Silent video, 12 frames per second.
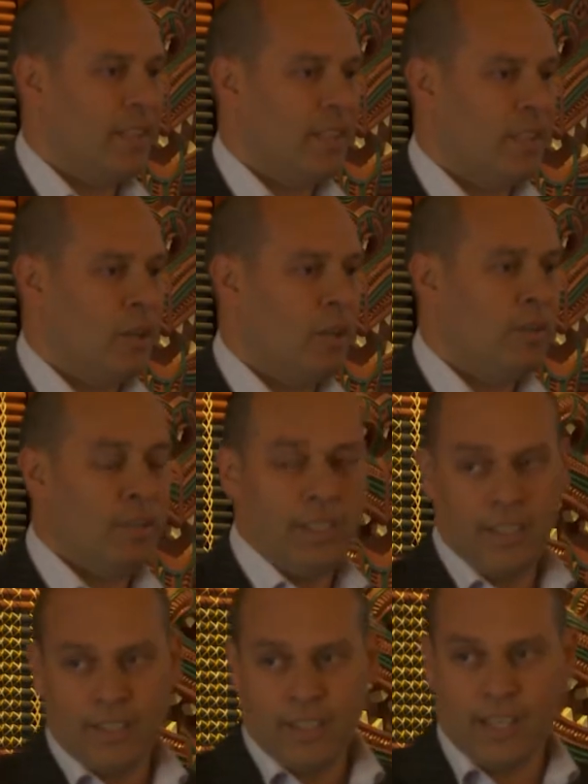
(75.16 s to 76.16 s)
So
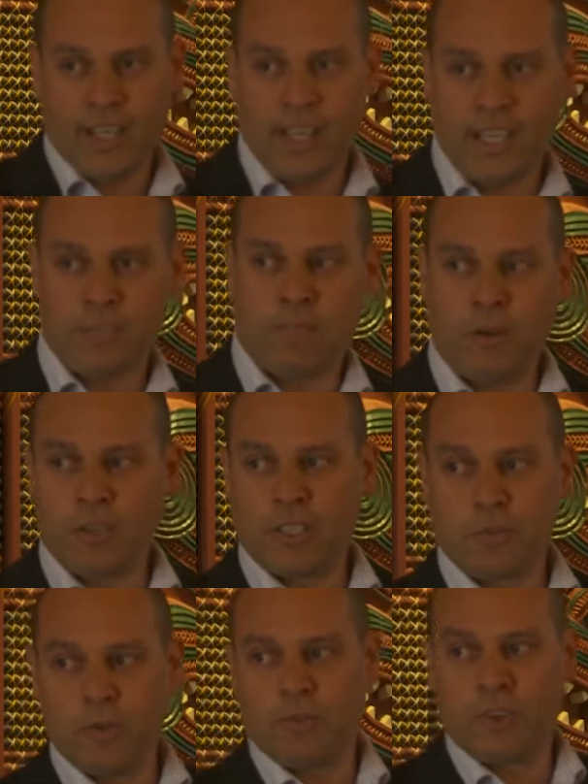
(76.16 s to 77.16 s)
as
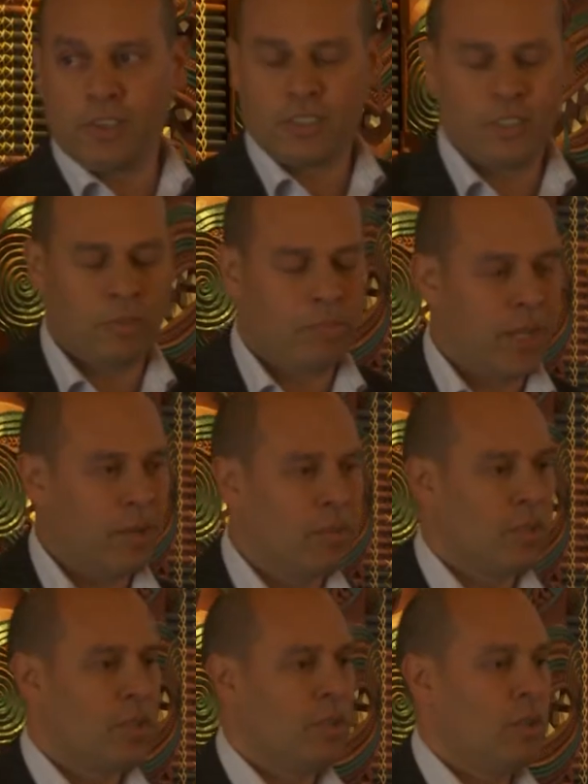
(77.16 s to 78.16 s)
parents, we've got to be
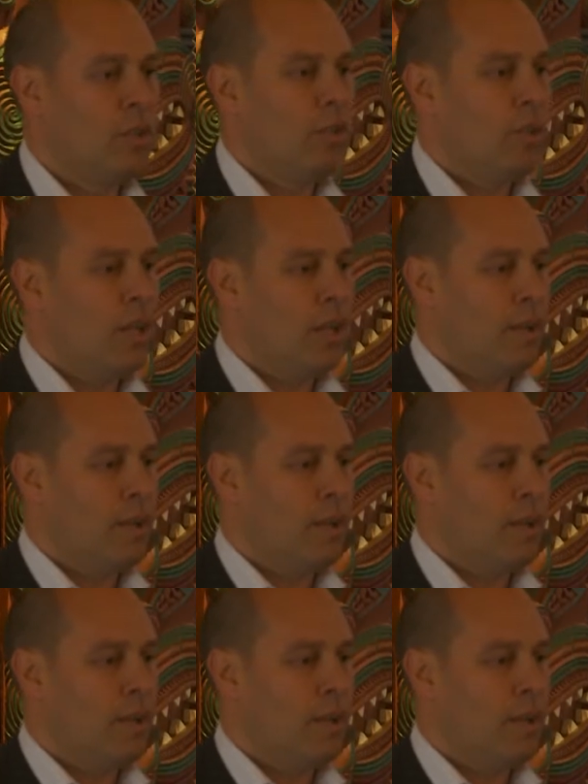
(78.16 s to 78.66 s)
able to